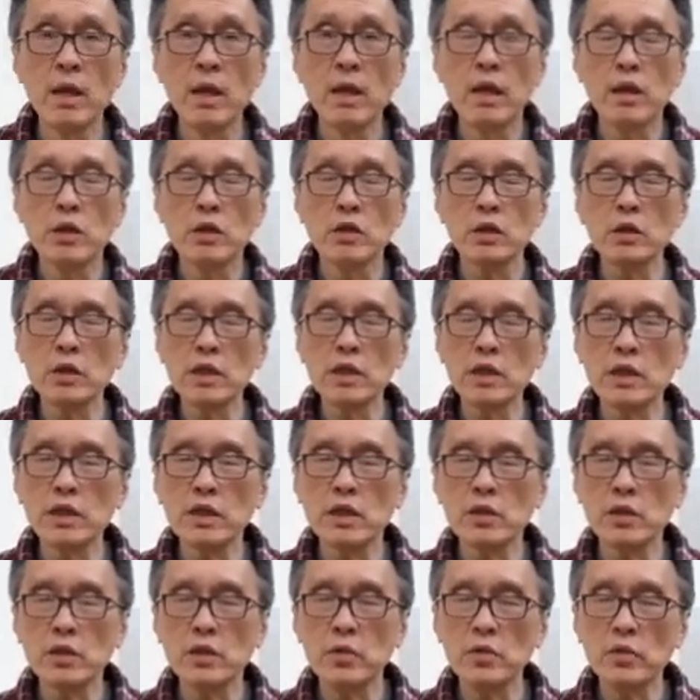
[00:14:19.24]
So this
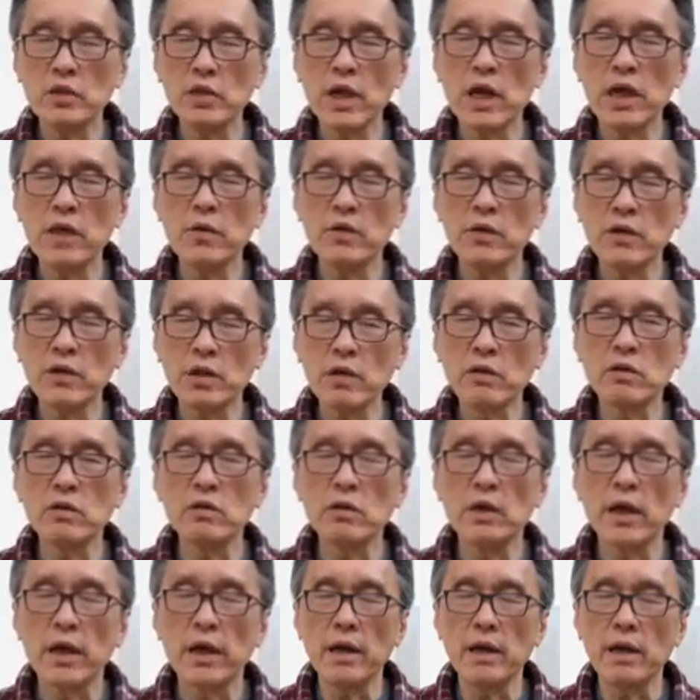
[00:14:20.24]
is to share with you
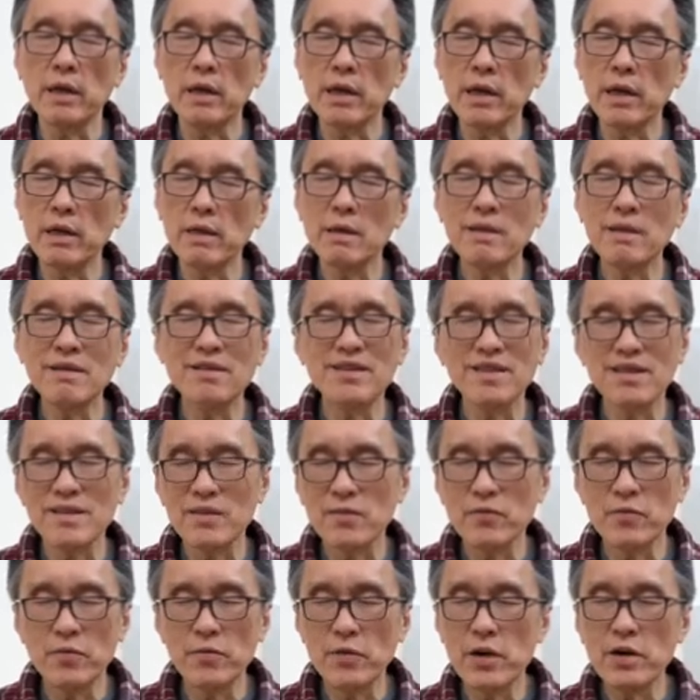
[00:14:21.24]
today. Okay, this is
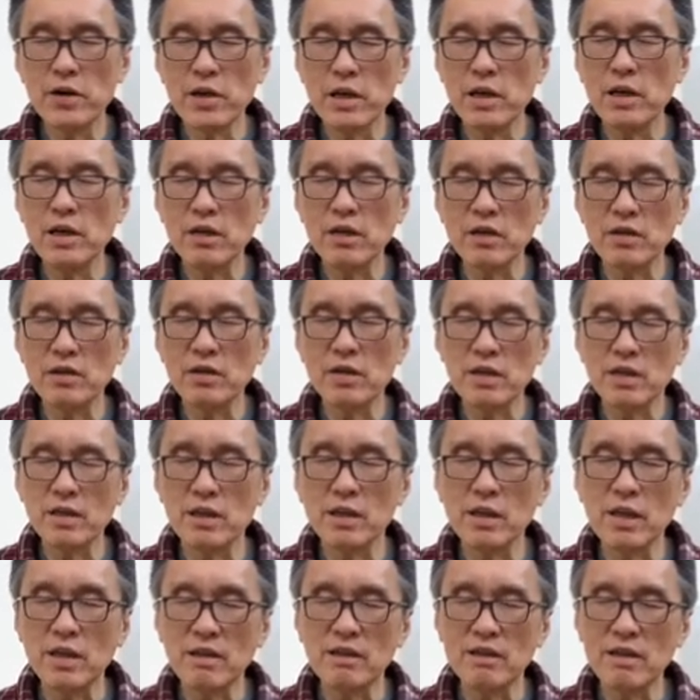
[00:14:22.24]
very
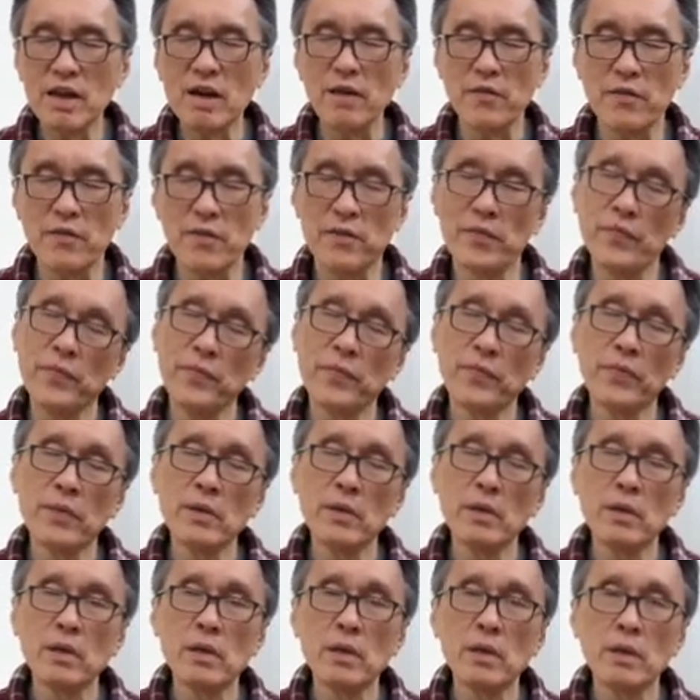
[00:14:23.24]
interesting stuff,
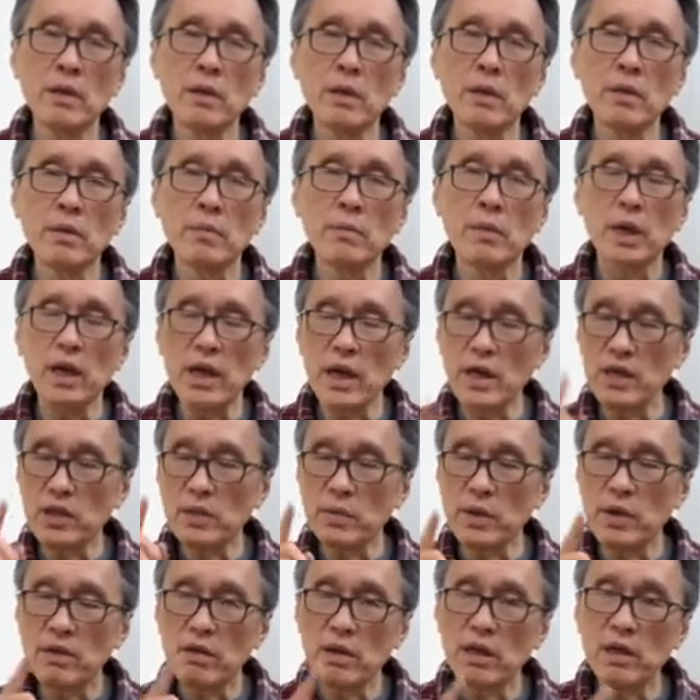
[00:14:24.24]
but it has to
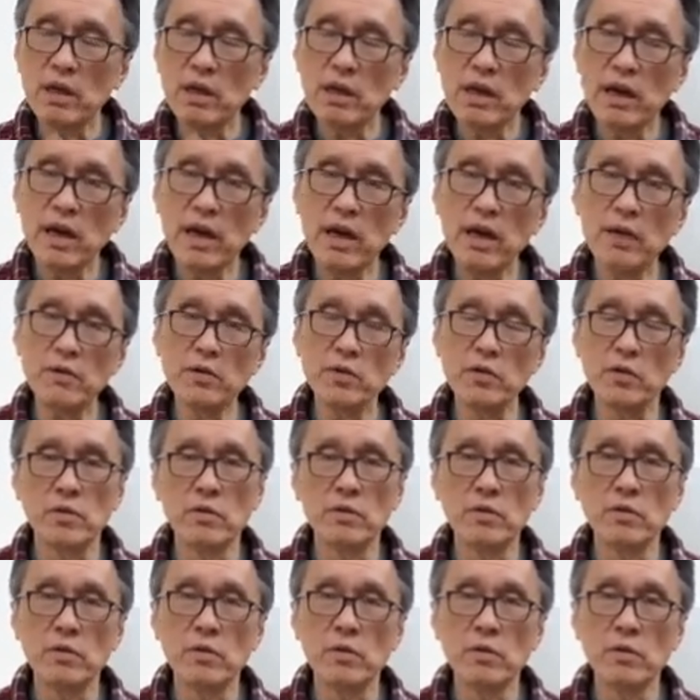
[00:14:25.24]
be really careful.
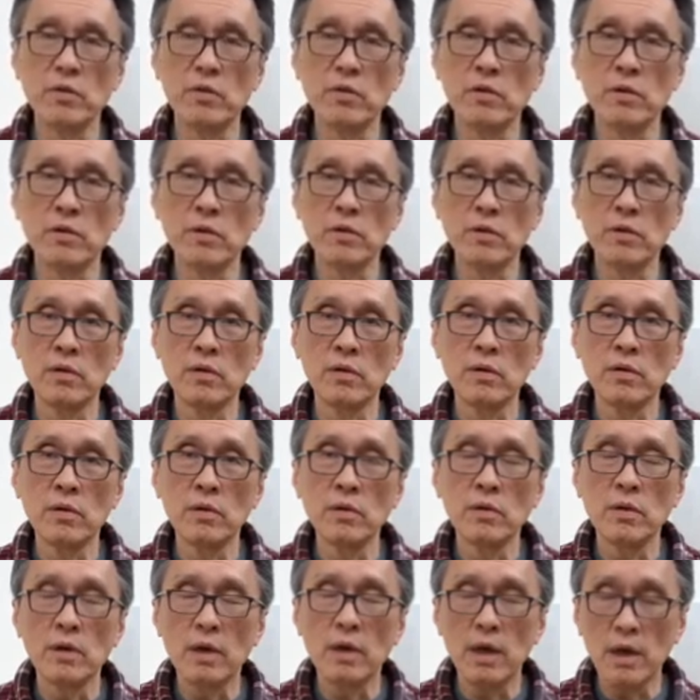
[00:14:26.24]

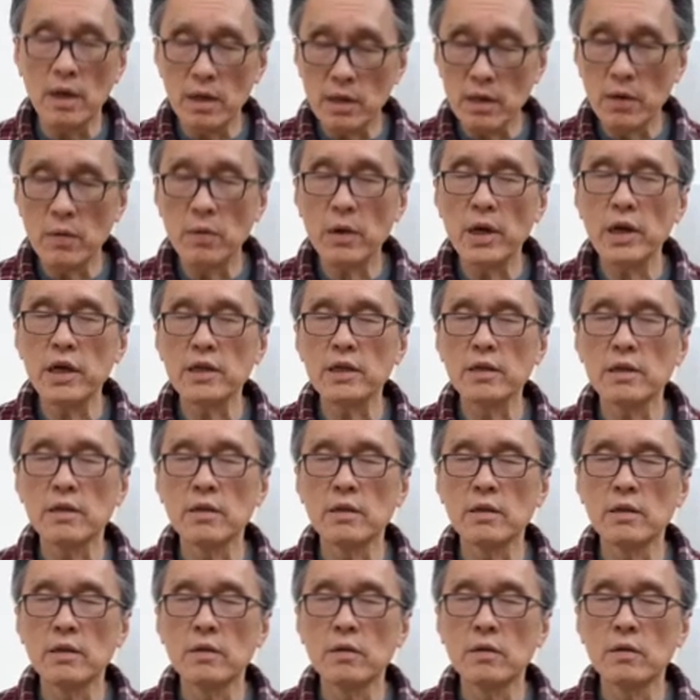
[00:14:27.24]
Otherwise,
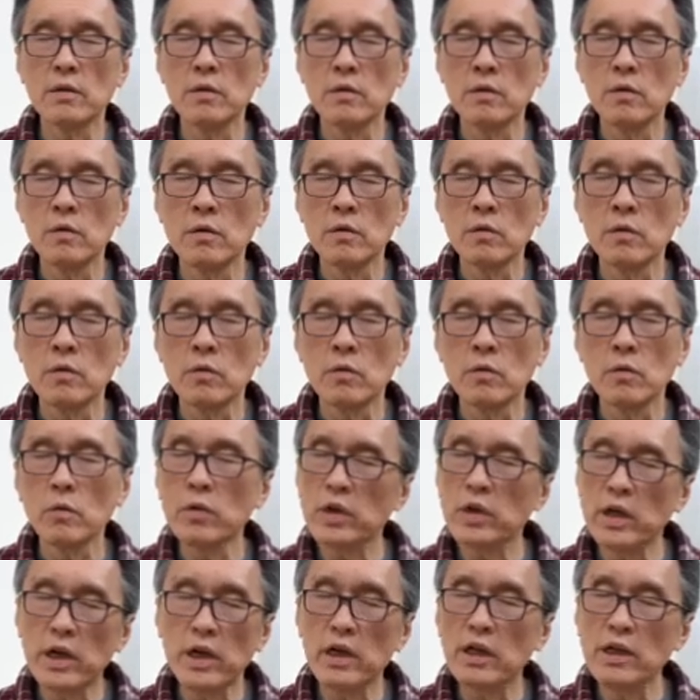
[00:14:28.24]
we
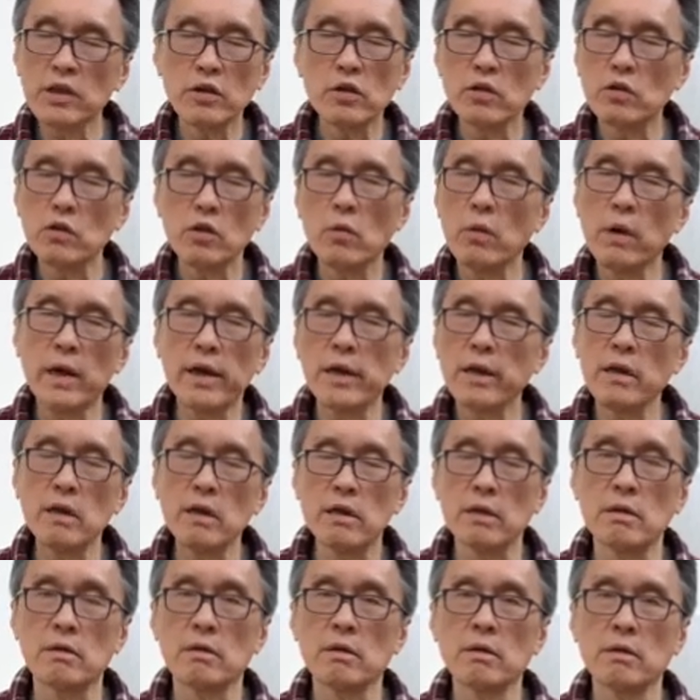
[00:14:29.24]
really don't know what it is.